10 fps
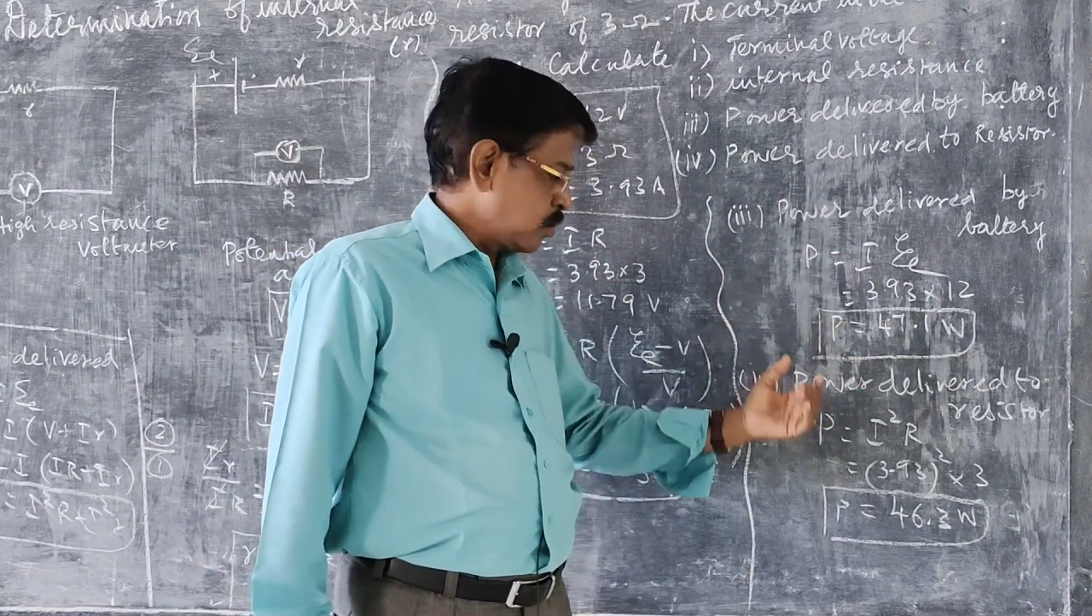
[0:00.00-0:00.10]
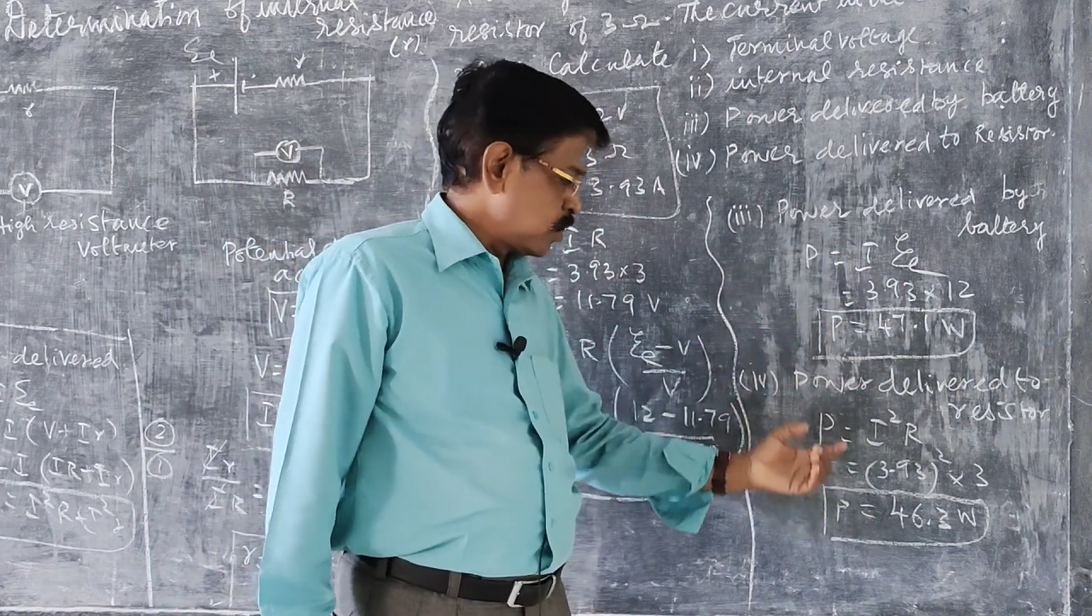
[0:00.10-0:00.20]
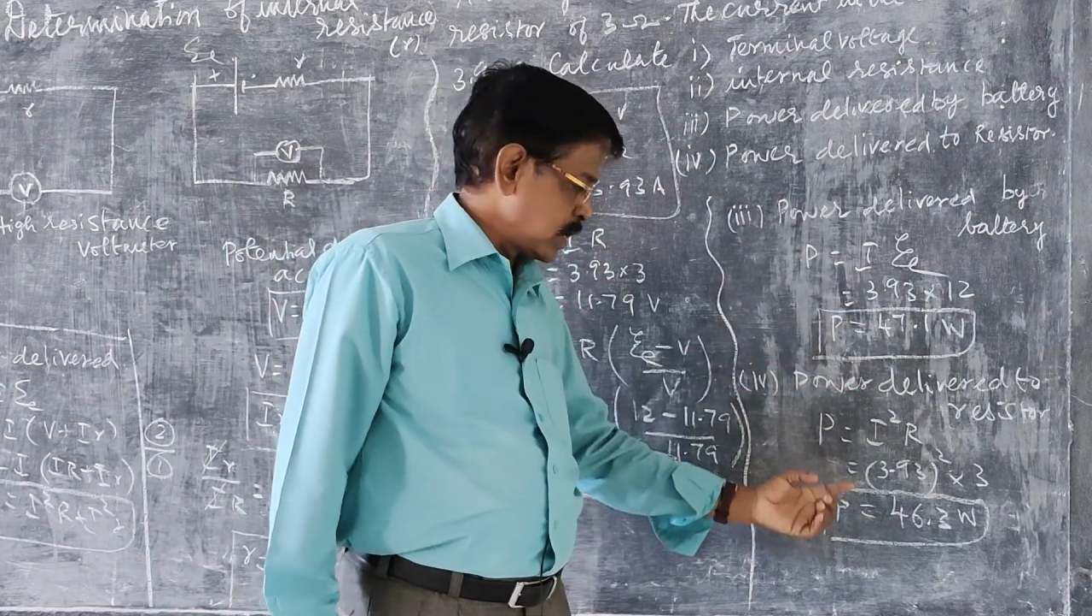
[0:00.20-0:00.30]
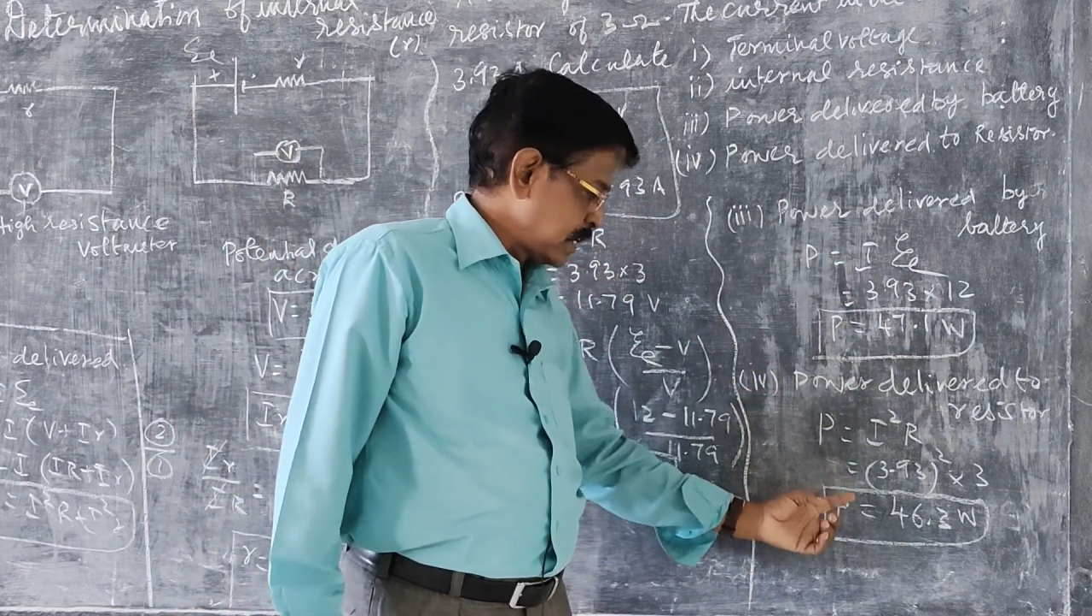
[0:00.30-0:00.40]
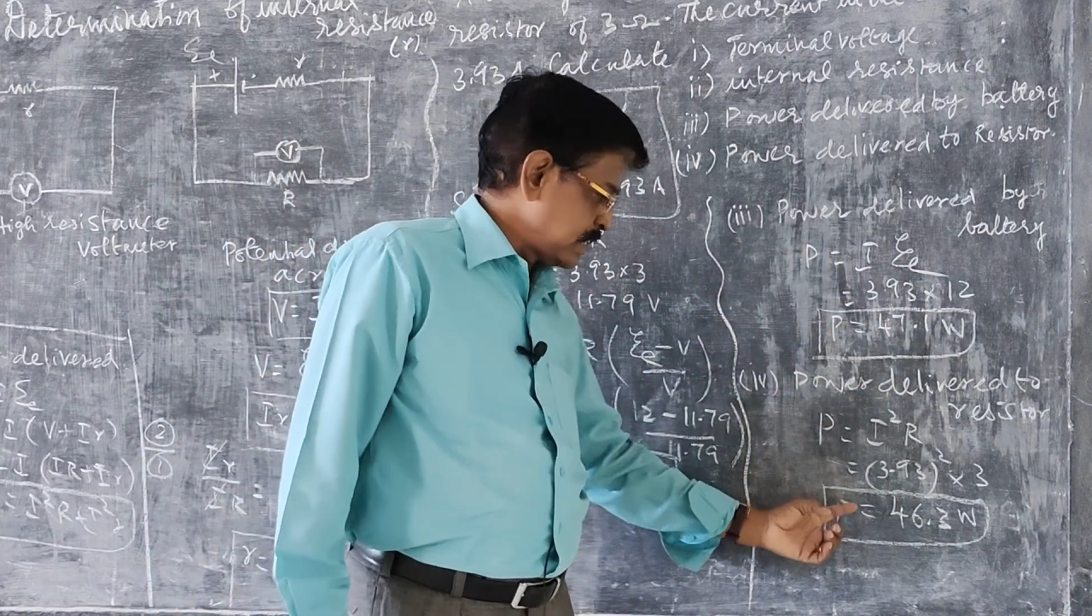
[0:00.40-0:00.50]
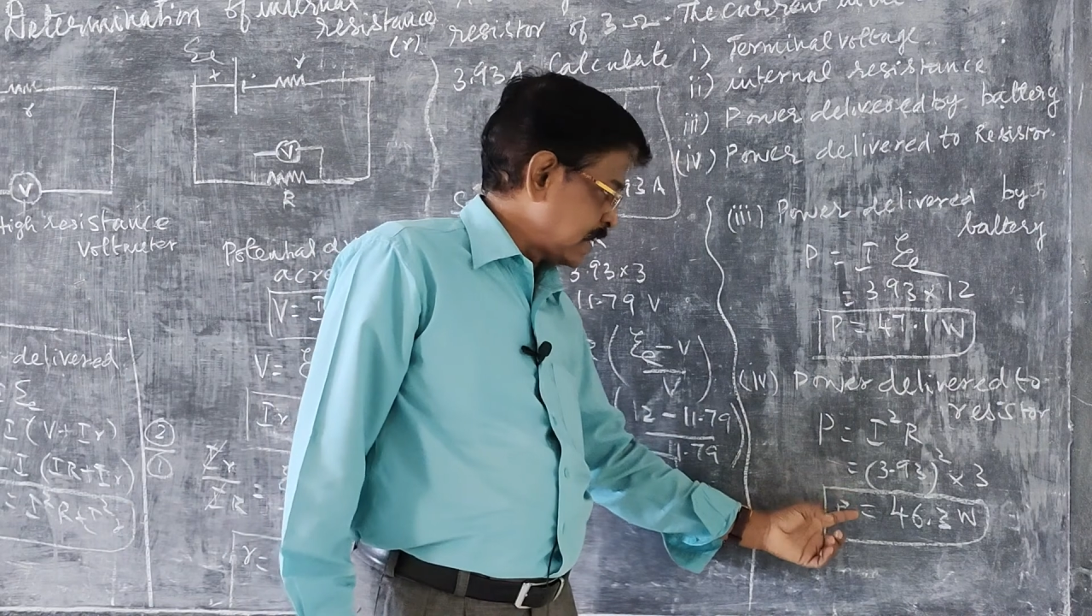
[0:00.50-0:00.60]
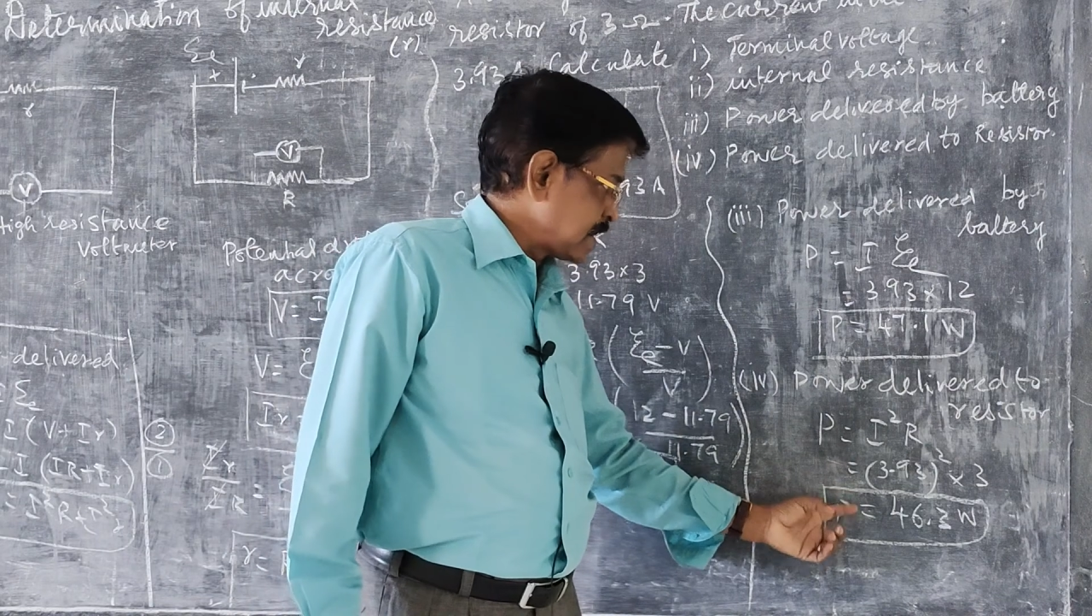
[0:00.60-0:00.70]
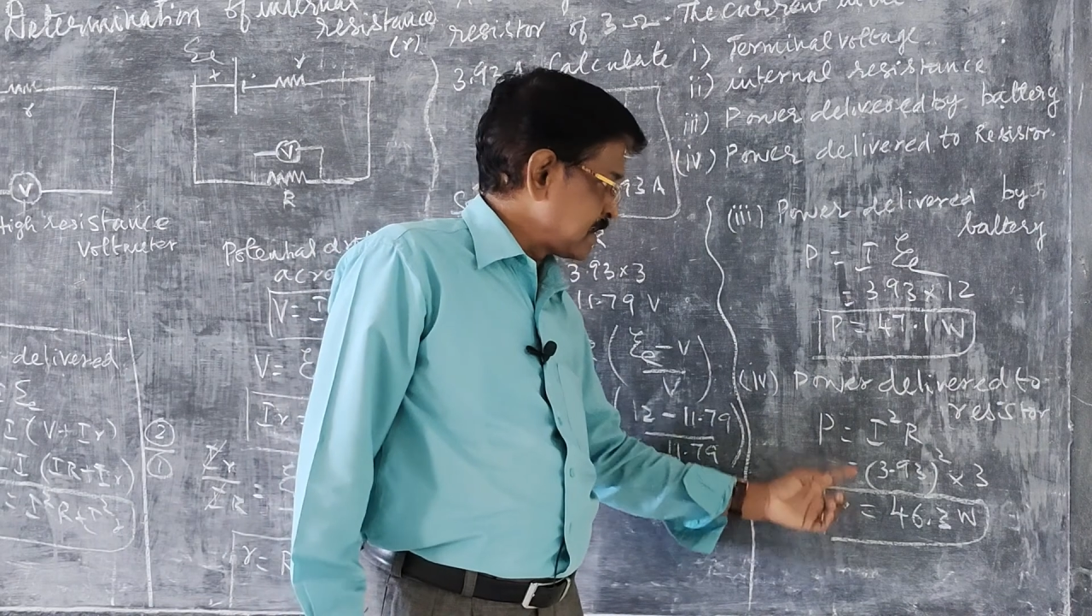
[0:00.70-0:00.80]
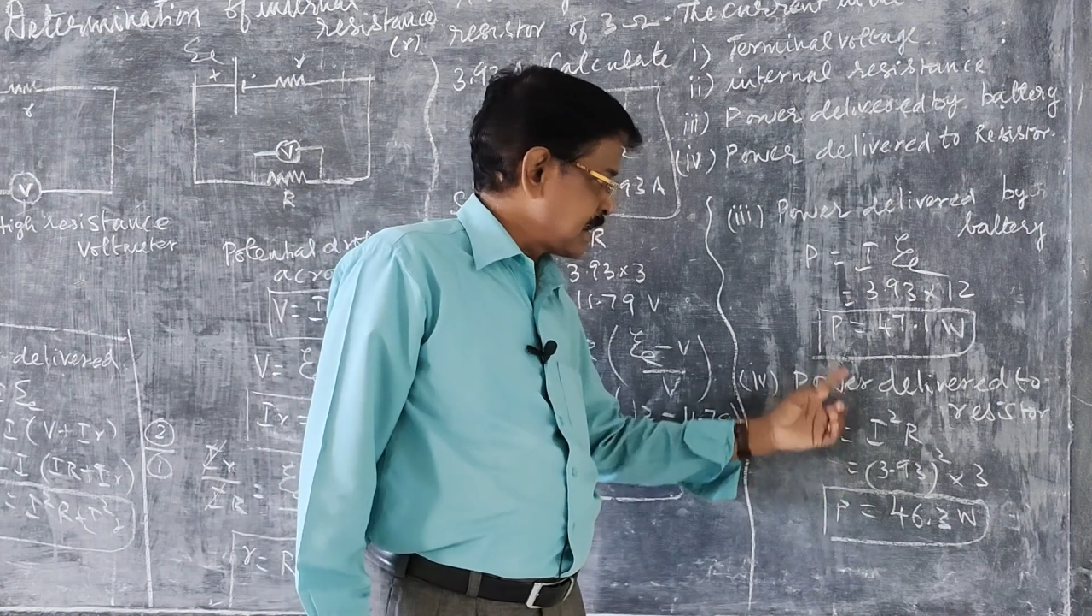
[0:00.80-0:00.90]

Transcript: only there is a